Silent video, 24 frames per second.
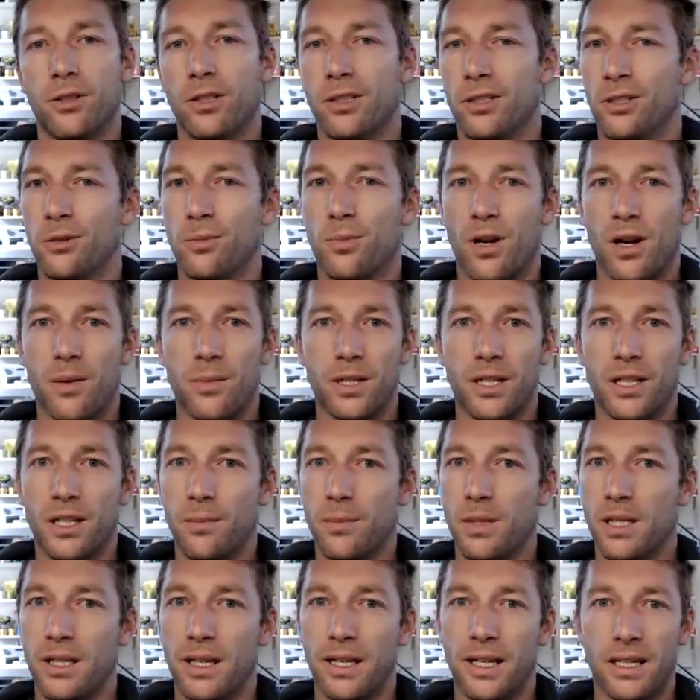This is probably going to
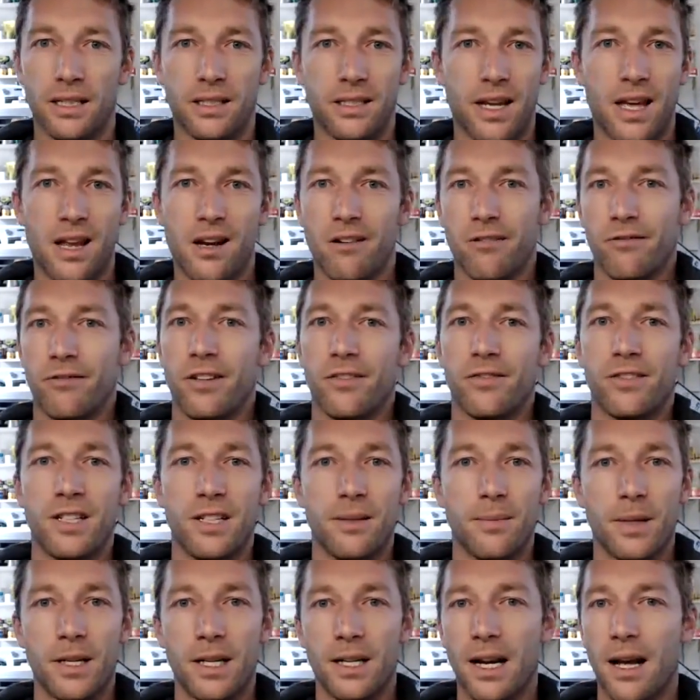be like a 10 or 15
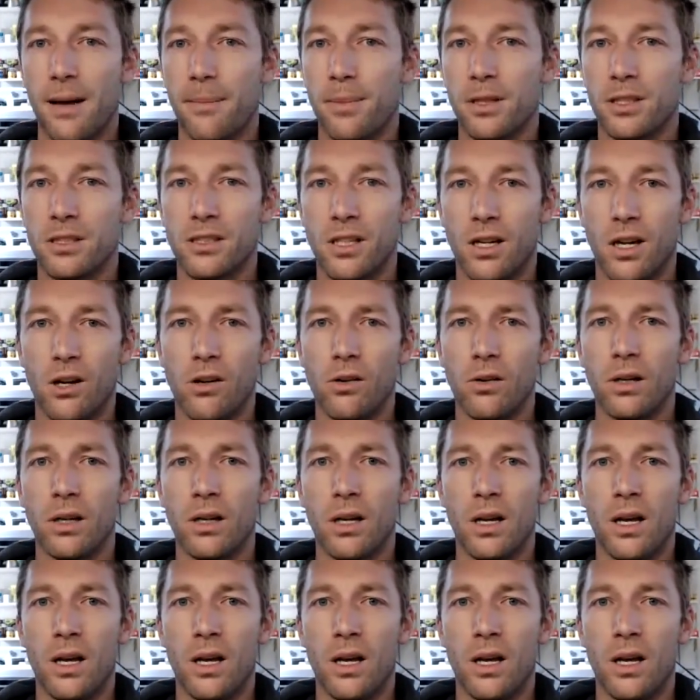minute episode.